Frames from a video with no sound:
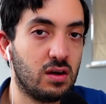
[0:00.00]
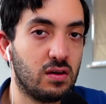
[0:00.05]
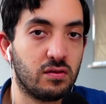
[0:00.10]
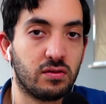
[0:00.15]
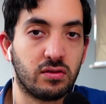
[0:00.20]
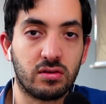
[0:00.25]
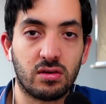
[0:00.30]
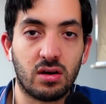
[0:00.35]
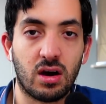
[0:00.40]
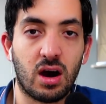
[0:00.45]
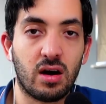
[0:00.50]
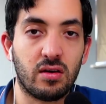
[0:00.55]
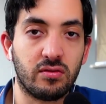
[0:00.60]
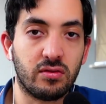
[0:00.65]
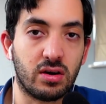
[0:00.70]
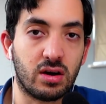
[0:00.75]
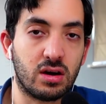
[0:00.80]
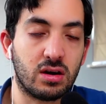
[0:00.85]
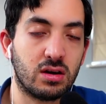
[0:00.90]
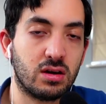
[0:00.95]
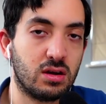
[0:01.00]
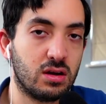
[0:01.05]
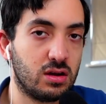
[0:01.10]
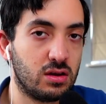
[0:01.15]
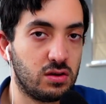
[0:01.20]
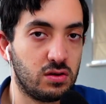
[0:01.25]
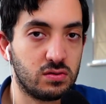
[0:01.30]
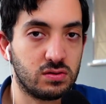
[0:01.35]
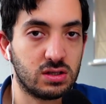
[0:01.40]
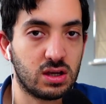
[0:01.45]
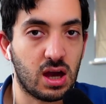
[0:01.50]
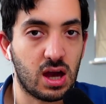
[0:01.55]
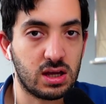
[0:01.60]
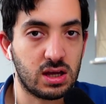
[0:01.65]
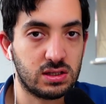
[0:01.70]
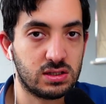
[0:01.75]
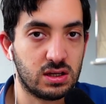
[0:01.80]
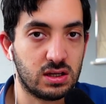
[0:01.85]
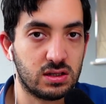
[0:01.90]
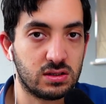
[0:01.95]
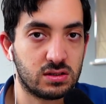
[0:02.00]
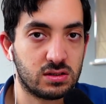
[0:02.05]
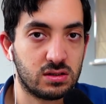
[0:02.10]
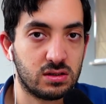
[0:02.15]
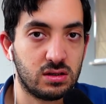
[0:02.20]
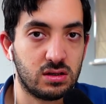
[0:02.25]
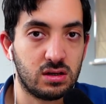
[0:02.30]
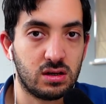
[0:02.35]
for other use cases.